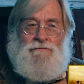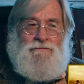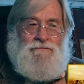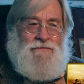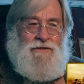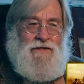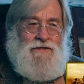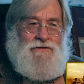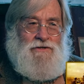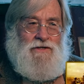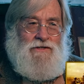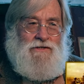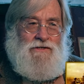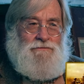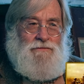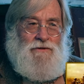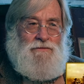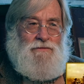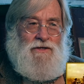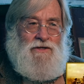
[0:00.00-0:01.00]
but just
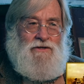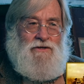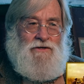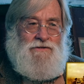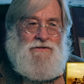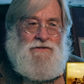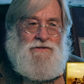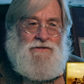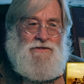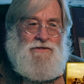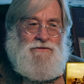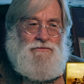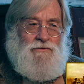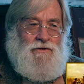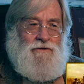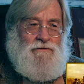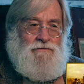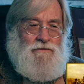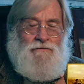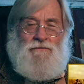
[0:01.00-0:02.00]
simply because it's this
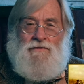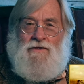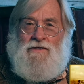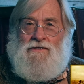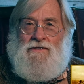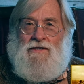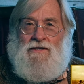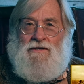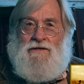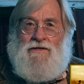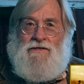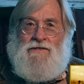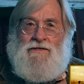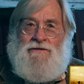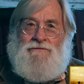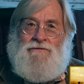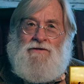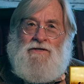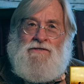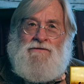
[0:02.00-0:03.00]
wonderful feast day that
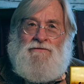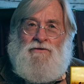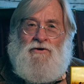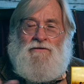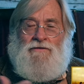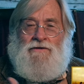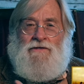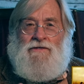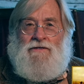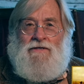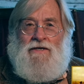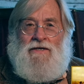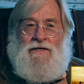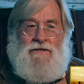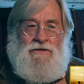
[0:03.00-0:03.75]
doesn't, doesn't involve this,